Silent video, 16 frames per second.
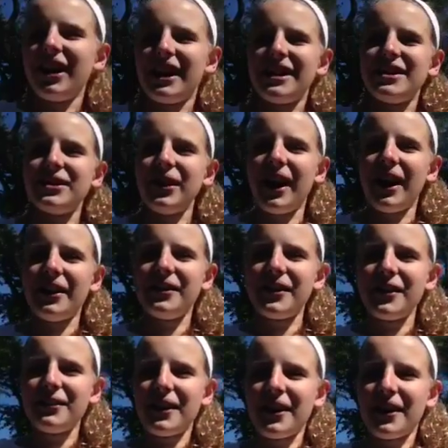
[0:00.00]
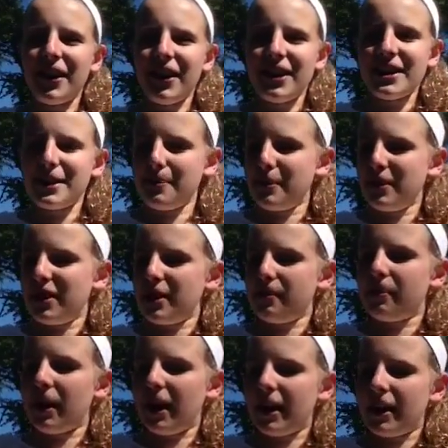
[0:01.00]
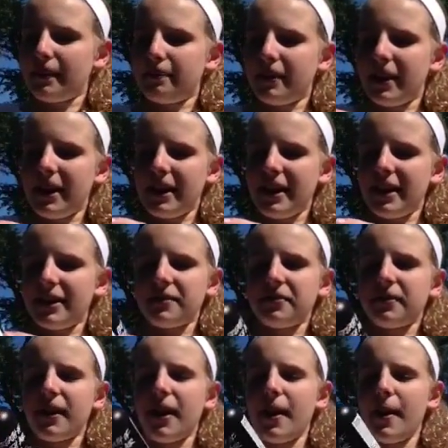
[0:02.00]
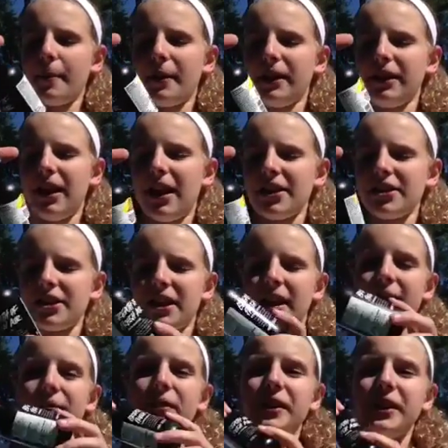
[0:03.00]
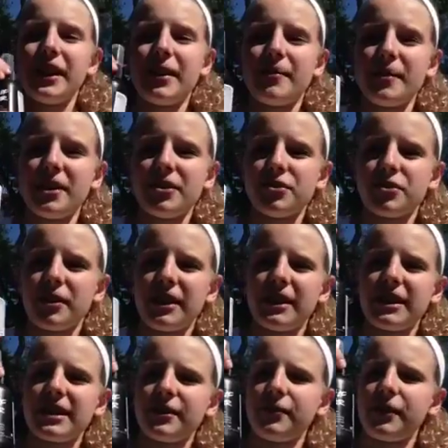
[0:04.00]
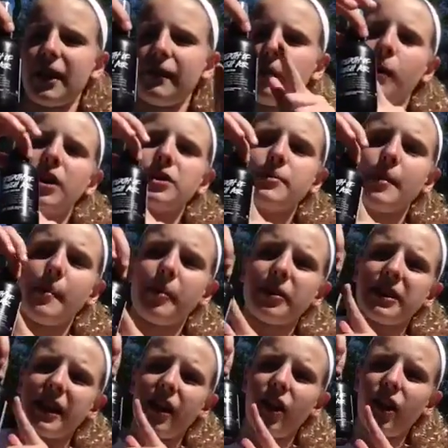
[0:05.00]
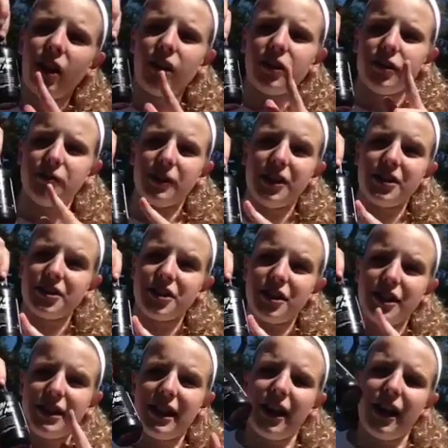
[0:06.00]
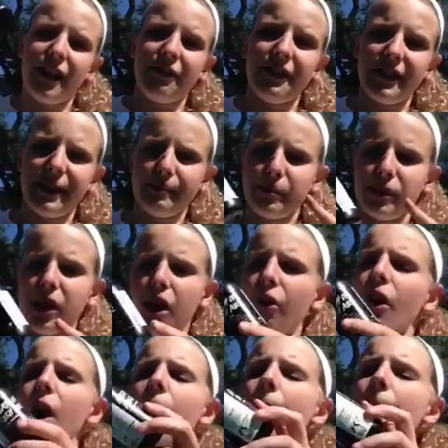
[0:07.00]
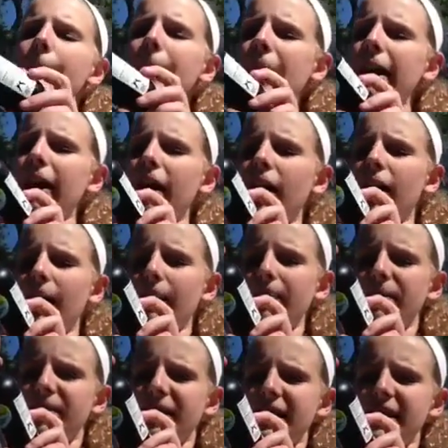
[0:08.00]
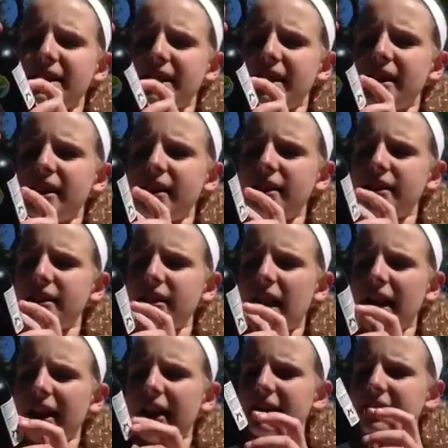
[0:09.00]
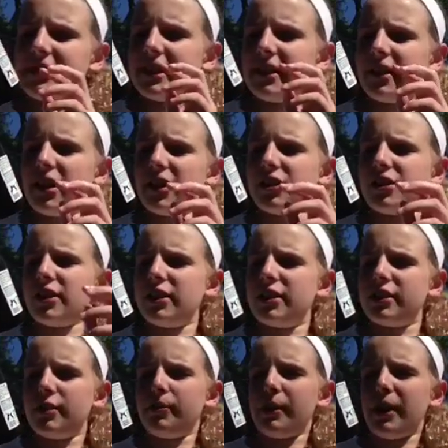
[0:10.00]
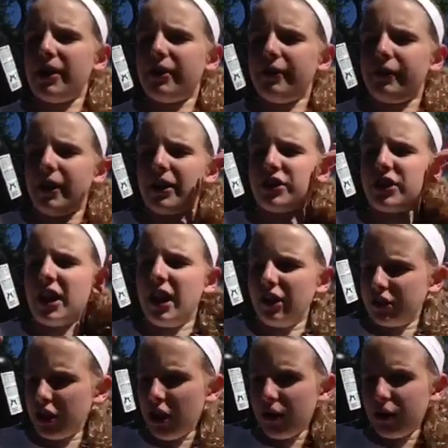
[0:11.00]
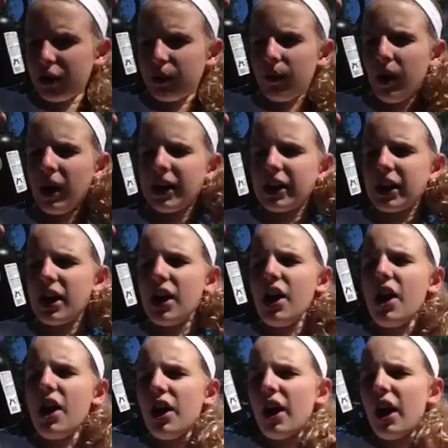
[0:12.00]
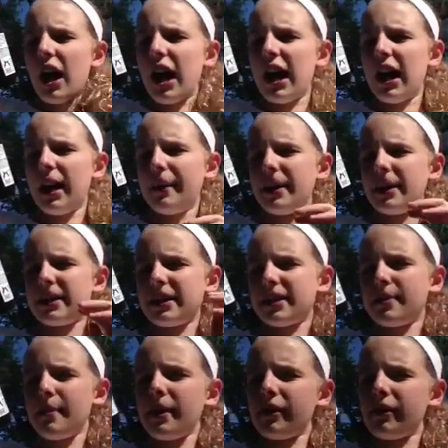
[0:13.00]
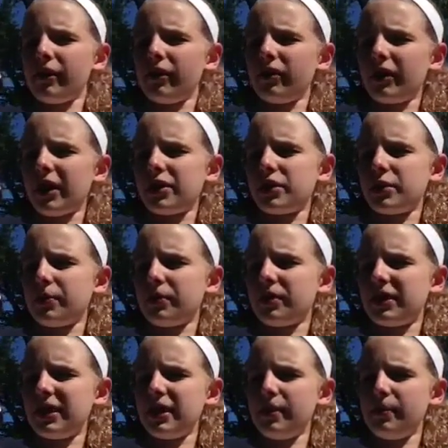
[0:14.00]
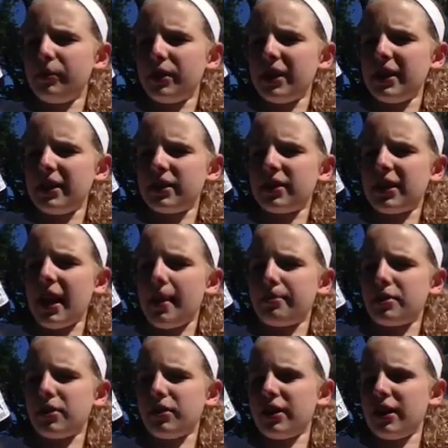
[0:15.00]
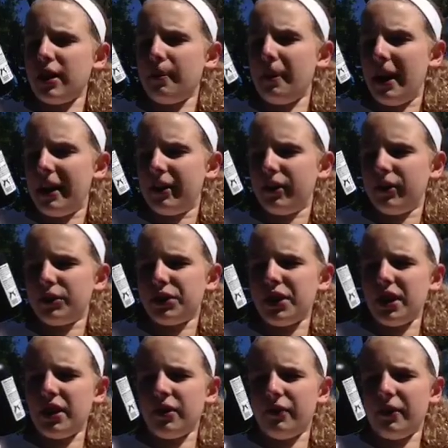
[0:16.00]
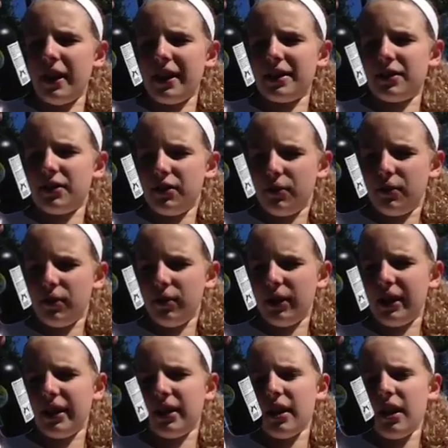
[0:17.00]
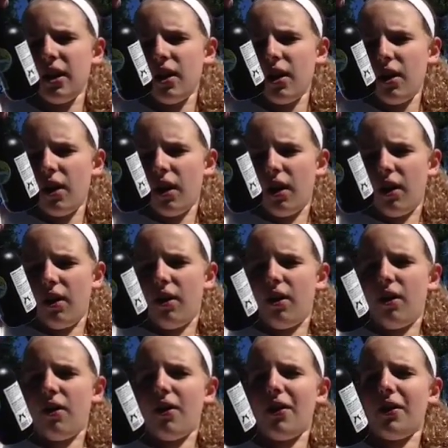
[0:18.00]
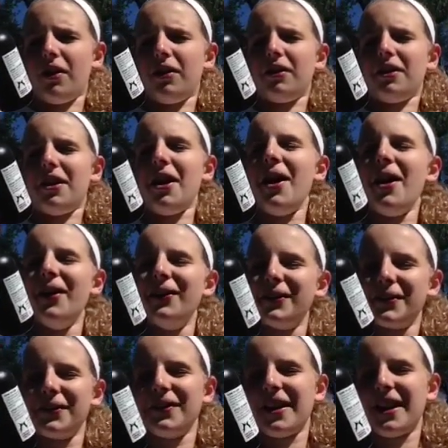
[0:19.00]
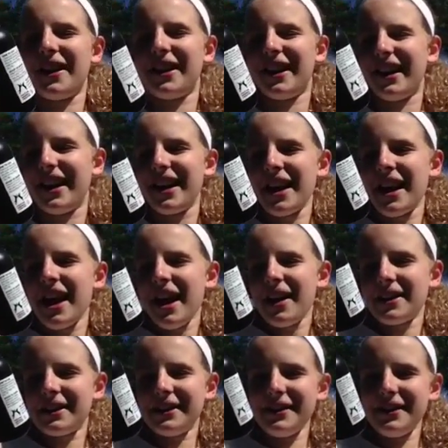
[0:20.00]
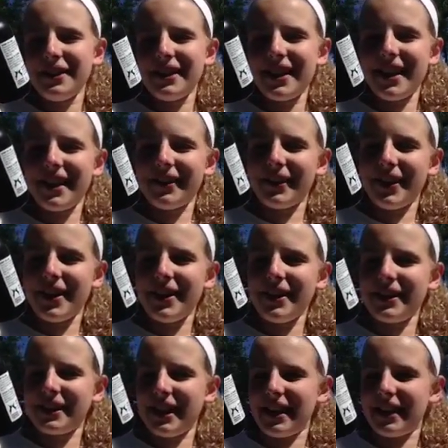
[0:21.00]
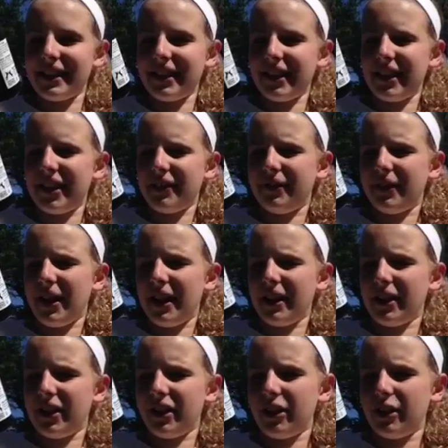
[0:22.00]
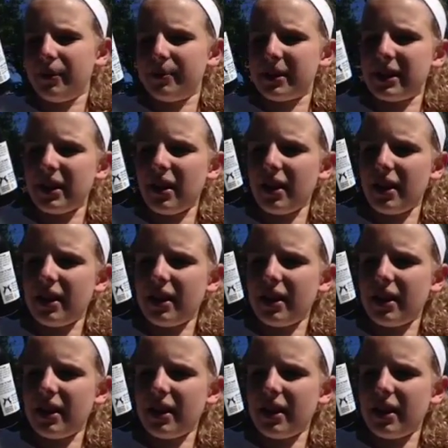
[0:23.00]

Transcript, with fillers: Alright, so I don't know if I'll call this a beauty product, but it's from Lush and I really have been enjoying this. If you haven't watched my birthday haul, you really should. I'll have the link below. But um, this is, I got this at Lush. It's the Breath of Fresh Air Toner Water. Um, it says mineral rich sea breeze captured in a bottle. Treat your face to cooling aloe vera, soothing rose, and clarifying herbs.